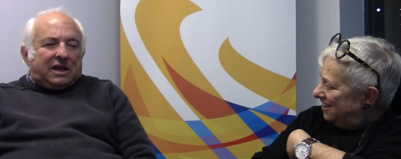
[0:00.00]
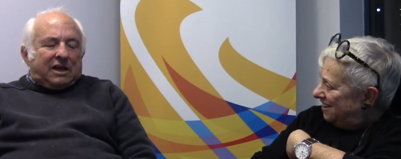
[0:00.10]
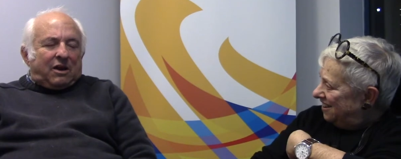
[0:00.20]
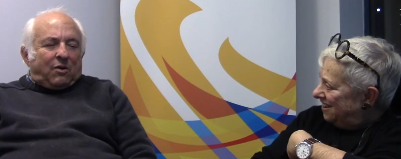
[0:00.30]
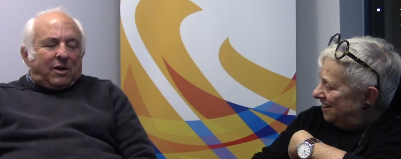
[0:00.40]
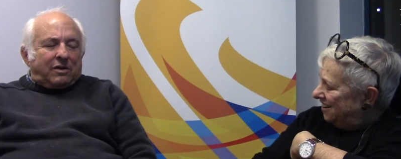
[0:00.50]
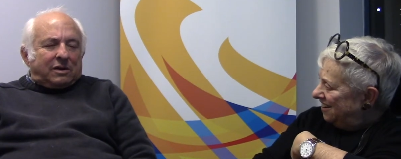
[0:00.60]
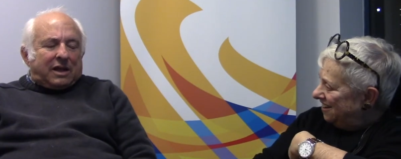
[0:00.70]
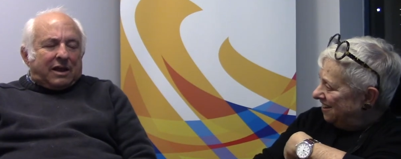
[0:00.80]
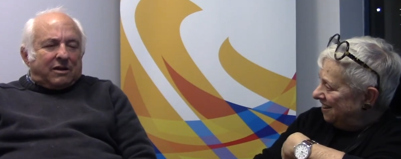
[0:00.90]
Speaker 1: you know,
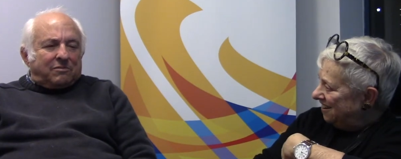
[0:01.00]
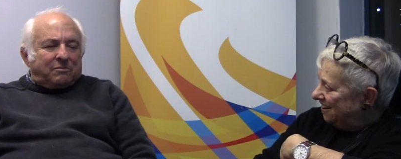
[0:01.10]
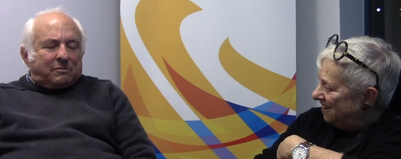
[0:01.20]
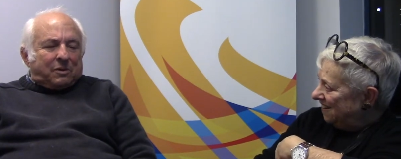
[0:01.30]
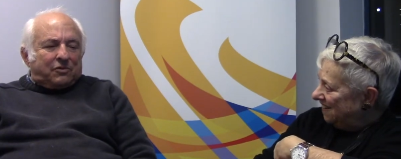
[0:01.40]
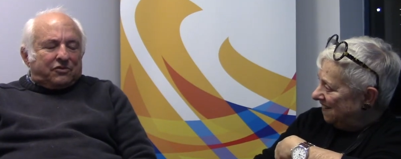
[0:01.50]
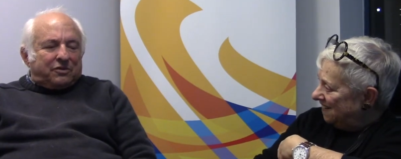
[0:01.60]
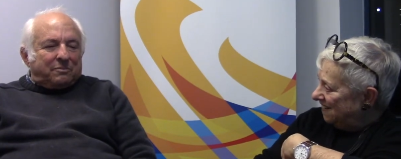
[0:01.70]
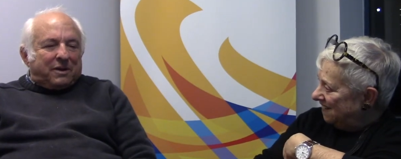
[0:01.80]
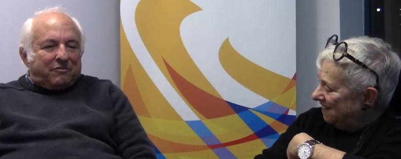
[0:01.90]
like
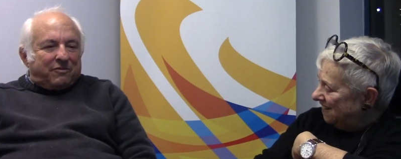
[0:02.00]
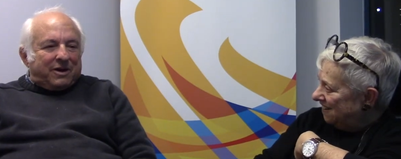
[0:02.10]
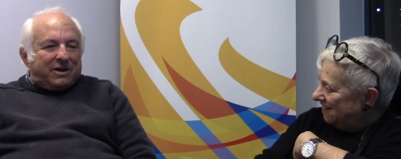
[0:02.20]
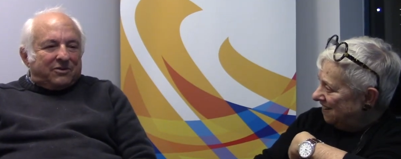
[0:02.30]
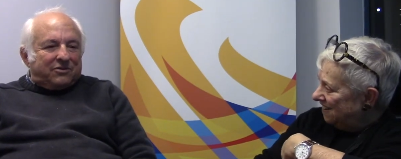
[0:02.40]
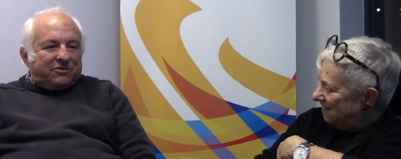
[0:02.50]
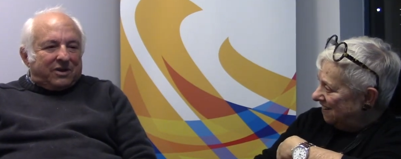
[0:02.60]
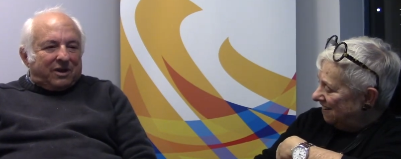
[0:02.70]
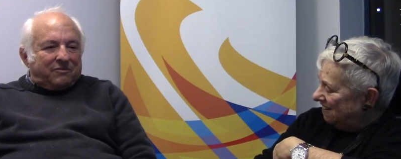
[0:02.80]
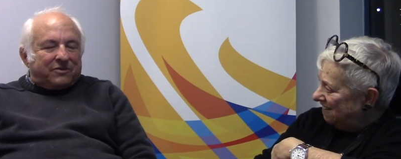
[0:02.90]
most of my
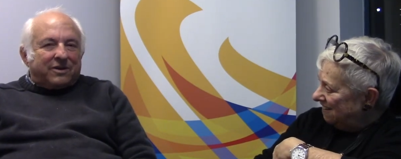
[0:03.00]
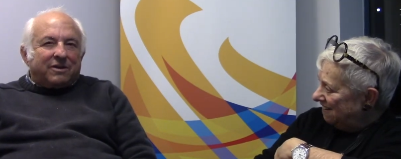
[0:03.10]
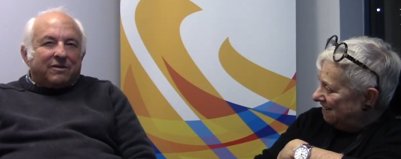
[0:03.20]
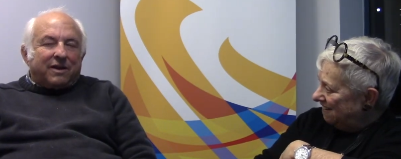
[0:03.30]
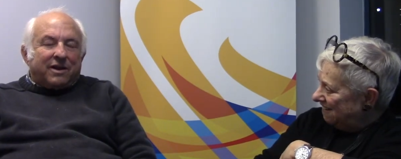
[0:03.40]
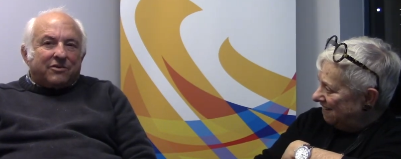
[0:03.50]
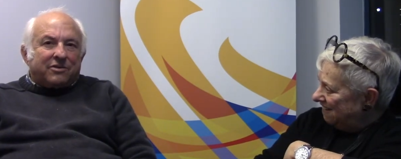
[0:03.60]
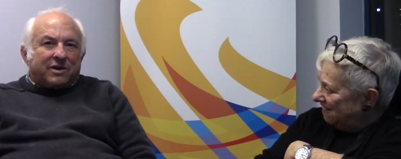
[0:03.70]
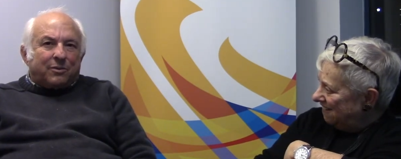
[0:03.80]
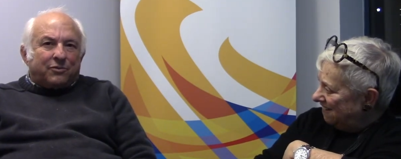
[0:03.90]
friends after the
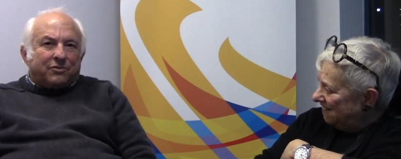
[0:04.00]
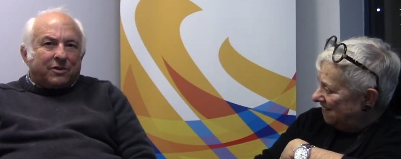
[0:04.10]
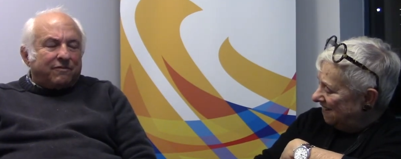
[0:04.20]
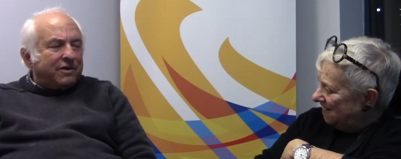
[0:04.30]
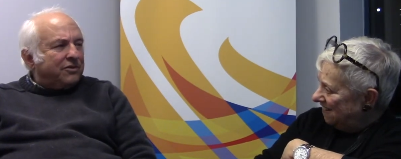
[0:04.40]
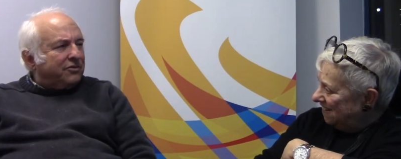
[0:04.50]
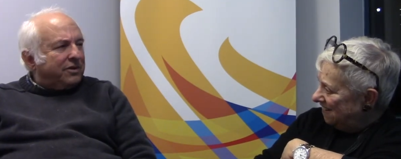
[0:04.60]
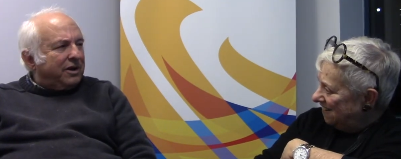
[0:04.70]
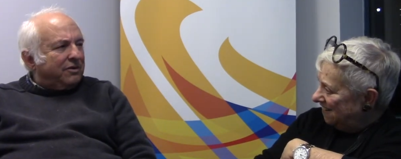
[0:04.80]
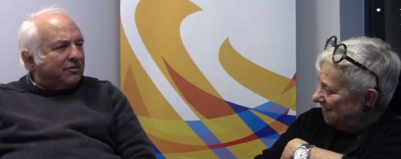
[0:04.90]
election, I was sort of in a
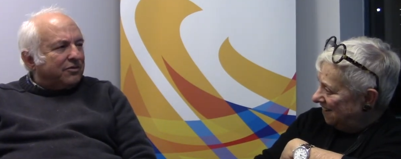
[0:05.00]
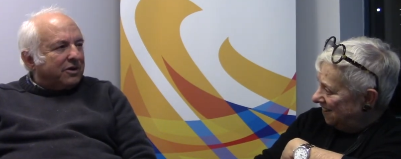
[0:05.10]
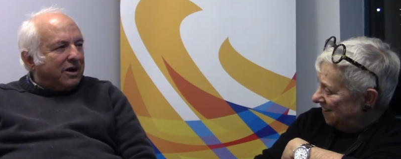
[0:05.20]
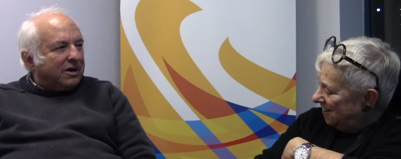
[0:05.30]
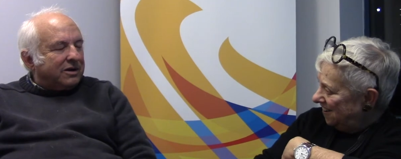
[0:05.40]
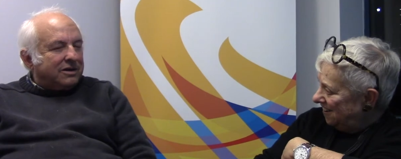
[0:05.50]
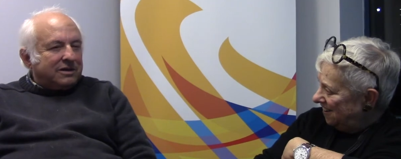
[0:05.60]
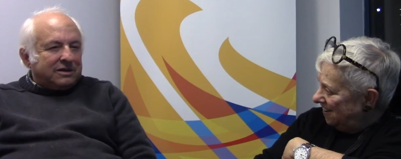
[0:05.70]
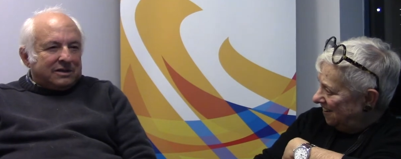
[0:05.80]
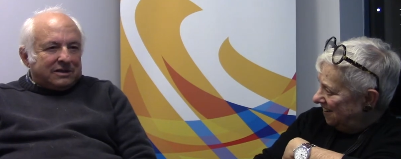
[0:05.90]
state of shock.
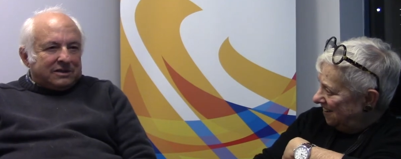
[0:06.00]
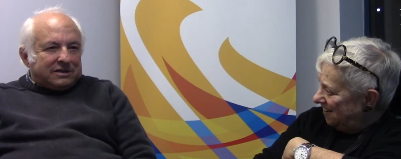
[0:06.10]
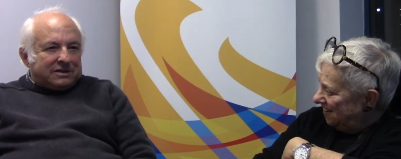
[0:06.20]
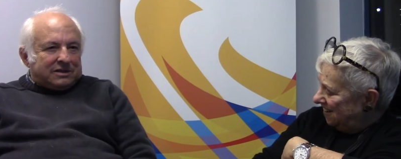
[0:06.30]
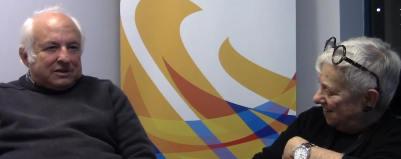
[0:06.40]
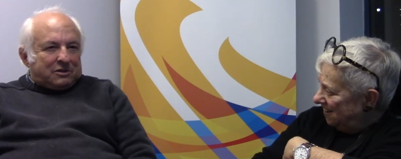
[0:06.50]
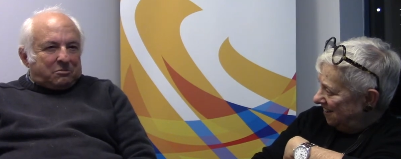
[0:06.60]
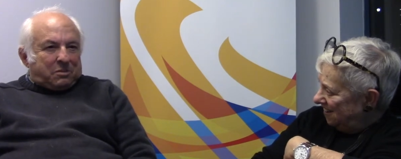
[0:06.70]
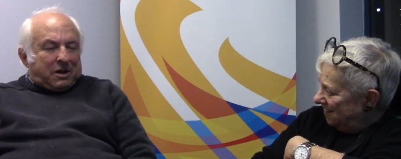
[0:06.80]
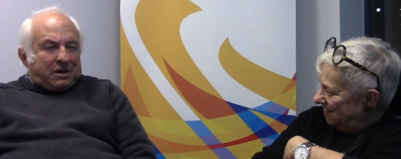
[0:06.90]

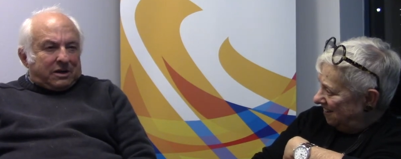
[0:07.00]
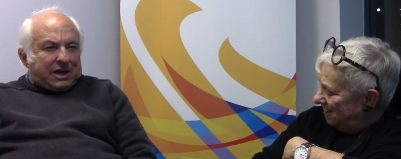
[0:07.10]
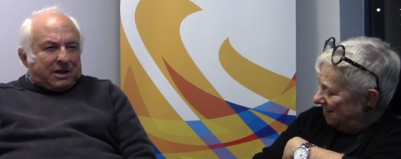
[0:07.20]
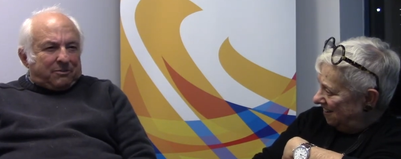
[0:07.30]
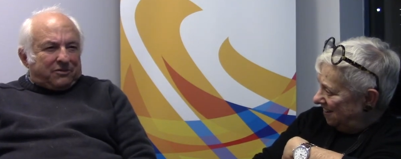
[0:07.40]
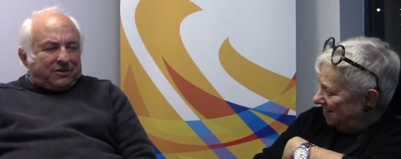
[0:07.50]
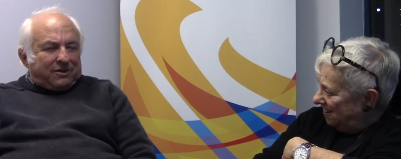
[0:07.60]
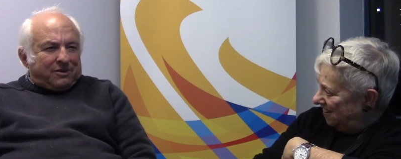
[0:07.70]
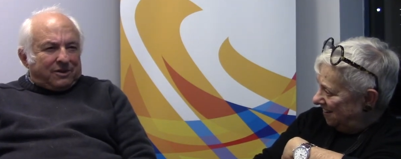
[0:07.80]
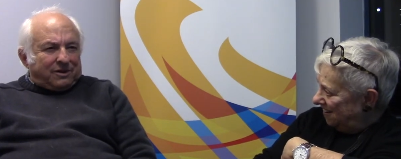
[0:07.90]
But, and I'm
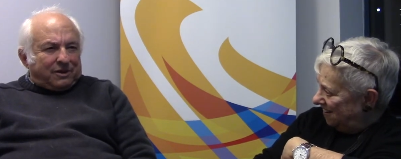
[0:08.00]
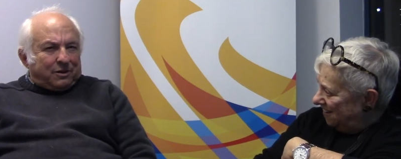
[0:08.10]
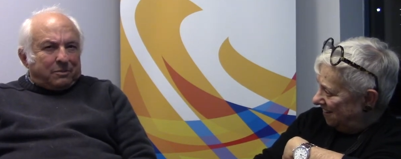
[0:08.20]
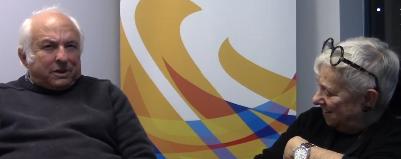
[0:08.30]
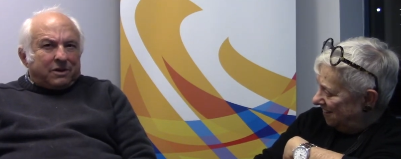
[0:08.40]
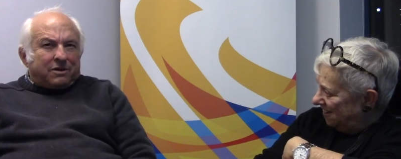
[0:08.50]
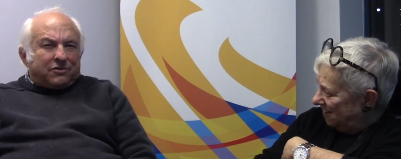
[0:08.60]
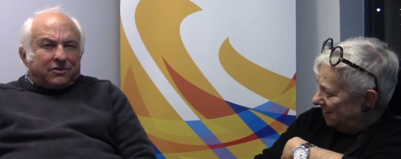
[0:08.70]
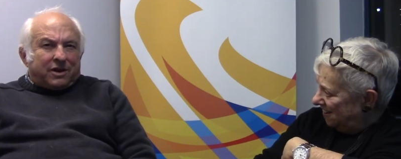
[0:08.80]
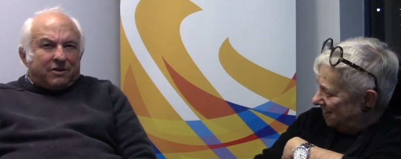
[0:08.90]
still a little bit in
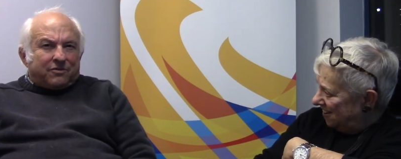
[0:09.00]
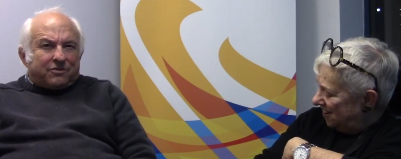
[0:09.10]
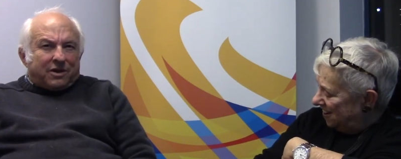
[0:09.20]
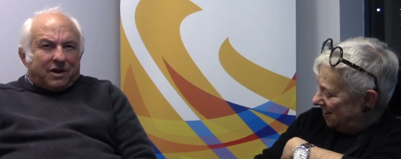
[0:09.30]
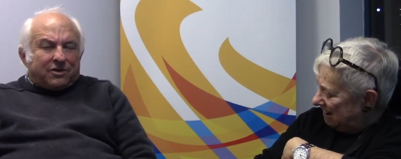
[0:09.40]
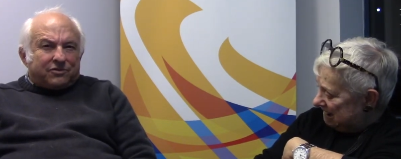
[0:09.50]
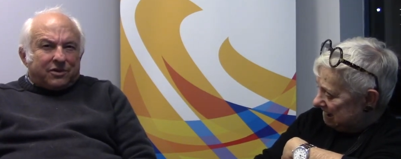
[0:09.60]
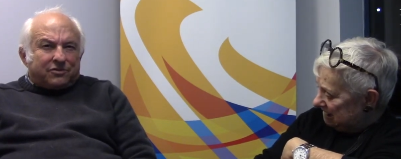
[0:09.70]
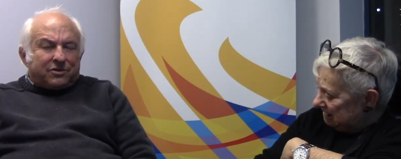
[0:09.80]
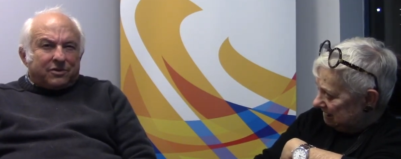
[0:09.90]
a state of shock
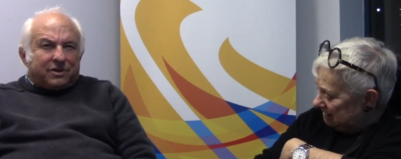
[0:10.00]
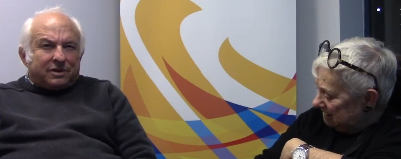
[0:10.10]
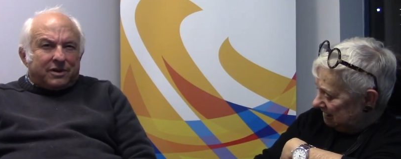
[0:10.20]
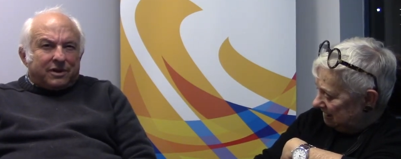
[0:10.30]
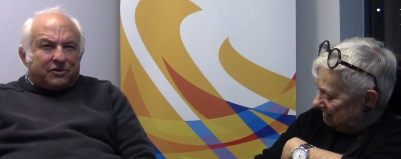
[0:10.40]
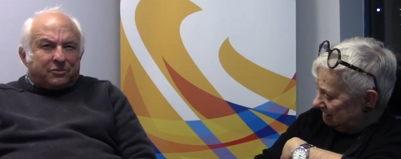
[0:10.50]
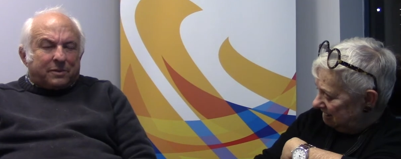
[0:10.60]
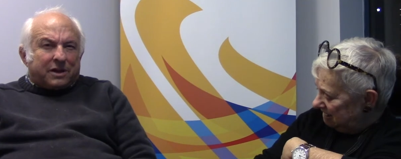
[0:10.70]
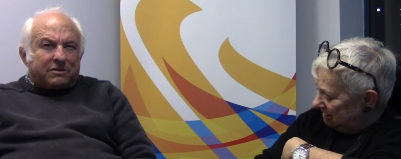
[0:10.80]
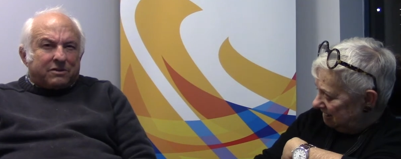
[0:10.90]
because I certainly didn't
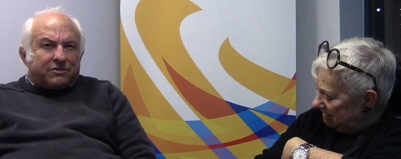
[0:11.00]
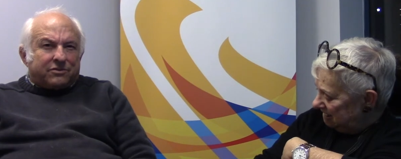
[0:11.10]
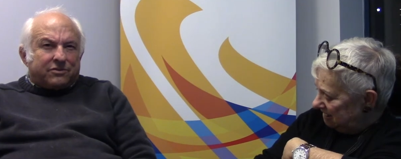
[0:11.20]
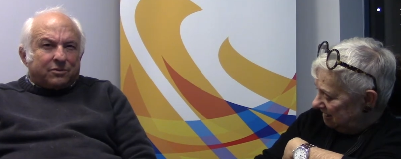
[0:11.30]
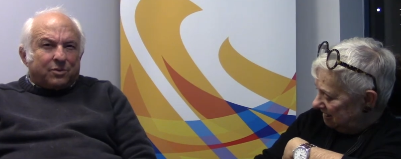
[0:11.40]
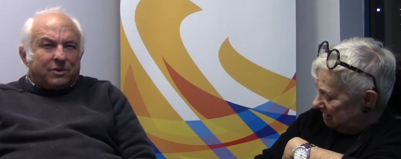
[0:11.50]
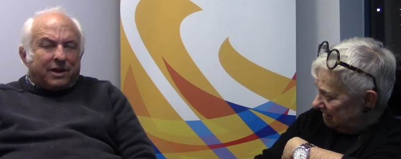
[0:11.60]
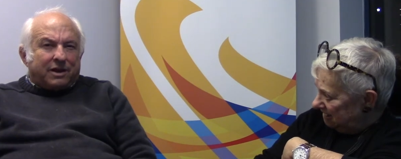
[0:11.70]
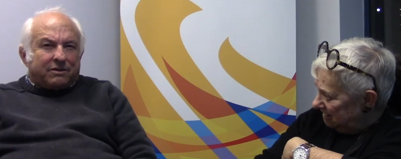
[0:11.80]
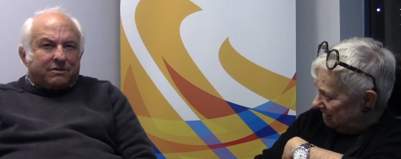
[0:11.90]
expect us to
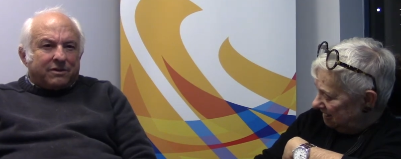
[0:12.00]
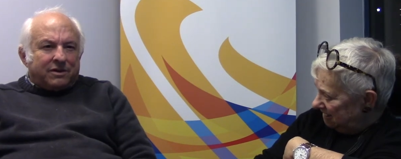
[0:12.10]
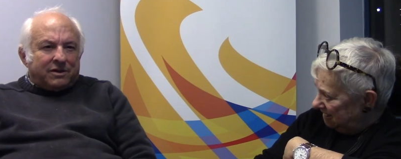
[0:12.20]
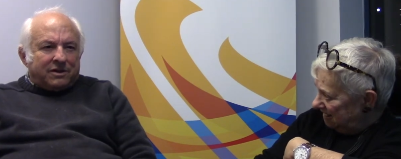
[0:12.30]
elect